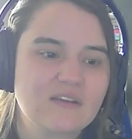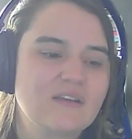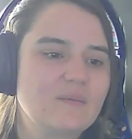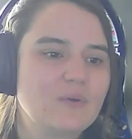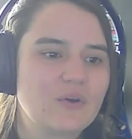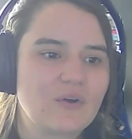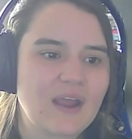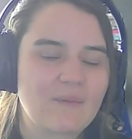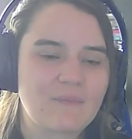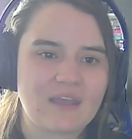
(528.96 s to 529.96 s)

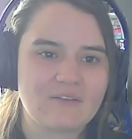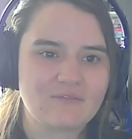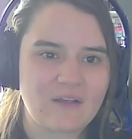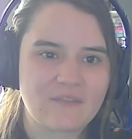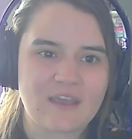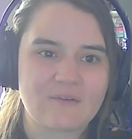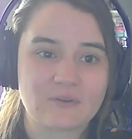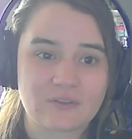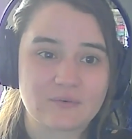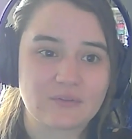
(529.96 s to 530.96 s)
program. I've found that
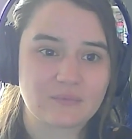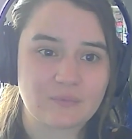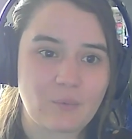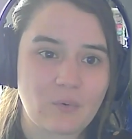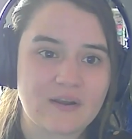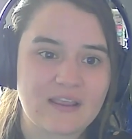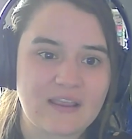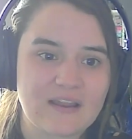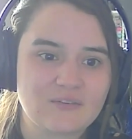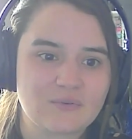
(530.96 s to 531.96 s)
really, really rewarding,
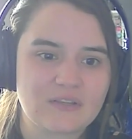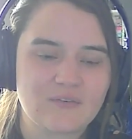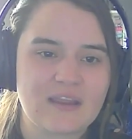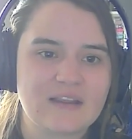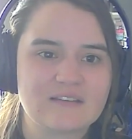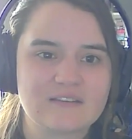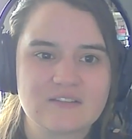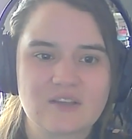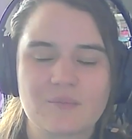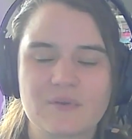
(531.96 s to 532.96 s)
and it's really great because there's
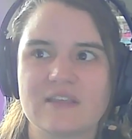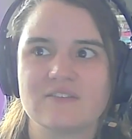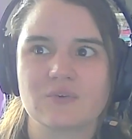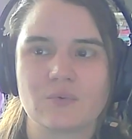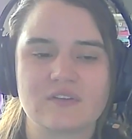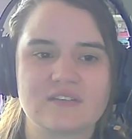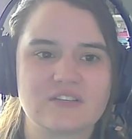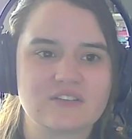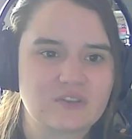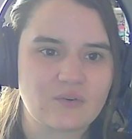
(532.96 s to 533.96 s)
so many schools that
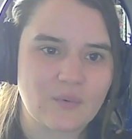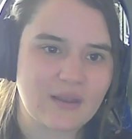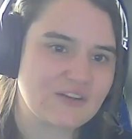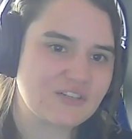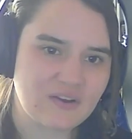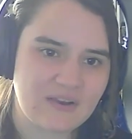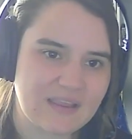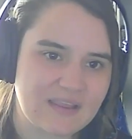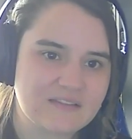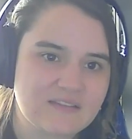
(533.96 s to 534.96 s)
just don't know what engineering
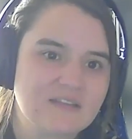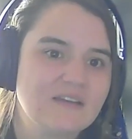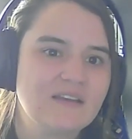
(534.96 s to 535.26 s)
is,